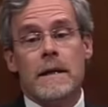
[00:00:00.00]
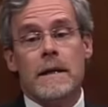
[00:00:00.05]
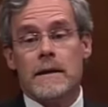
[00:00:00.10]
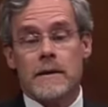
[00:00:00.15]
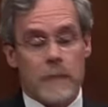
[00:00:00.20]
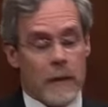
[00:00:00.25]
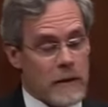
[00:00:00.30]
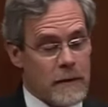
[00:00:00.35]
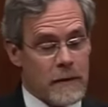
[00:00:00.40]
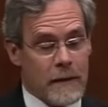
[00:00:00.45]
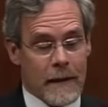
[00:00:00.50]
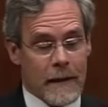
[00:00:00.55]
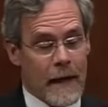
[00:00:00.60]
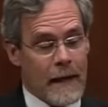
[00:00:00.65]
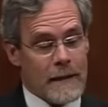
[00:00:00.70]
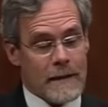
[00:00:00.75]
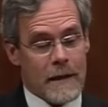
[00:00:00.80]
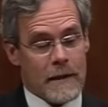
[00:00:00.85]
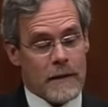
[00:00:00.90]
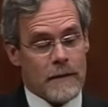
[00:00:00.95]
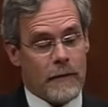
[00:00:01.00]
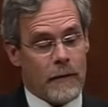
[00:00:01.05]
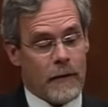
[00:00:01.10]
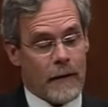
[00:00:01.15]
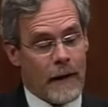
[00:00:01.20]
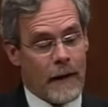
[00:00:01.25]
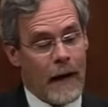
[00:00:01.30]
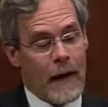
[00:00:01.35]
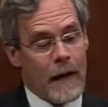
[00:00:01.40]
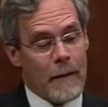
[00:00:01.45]
especially in the context of our
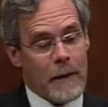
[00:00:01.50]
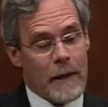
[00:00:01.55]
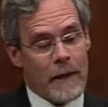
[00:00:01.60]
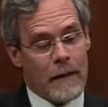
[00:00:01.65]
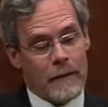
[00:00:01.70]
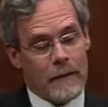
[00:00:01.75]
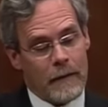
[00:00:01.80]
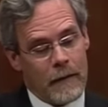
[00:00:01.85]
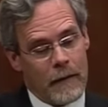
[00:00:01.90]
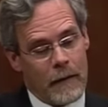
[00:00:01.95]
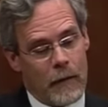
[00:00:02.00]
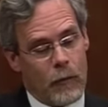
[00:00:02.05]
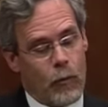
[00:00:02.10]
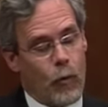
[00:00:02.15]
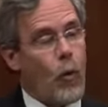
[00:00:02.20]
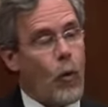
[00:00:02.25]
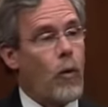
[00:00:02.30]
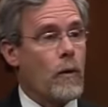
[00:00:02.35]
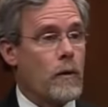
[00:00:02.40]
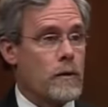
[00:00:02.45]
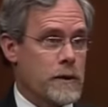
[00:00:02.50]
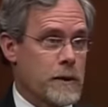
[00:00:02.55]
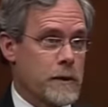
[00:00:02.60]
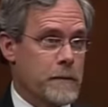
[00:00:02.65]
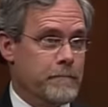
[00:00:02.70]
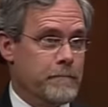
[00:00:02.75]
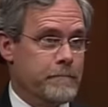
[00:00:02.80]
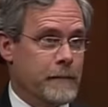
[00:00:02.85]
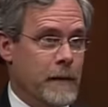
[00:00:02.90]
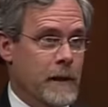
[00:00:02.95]
economy and wars
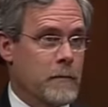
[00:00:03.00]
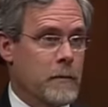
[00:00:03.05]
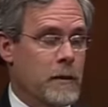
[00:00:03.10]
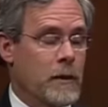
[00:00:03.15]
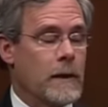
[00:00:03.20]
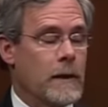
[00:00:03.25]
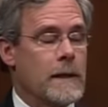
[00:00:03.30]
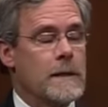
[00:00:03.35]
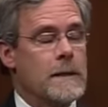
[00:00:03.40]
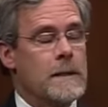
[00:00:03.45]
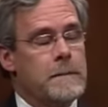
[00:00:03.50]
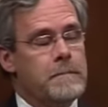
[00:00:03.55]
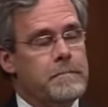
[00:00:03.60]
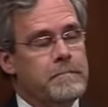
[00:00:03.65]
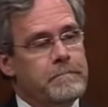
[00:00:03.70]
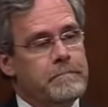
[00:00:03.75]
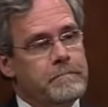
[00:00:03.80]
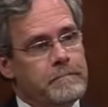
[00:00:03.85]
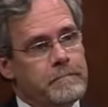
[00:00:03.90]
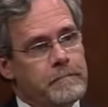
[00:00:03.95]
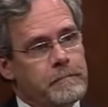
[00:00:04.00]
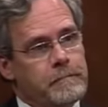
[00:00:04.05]
in the Middle East. Yeah.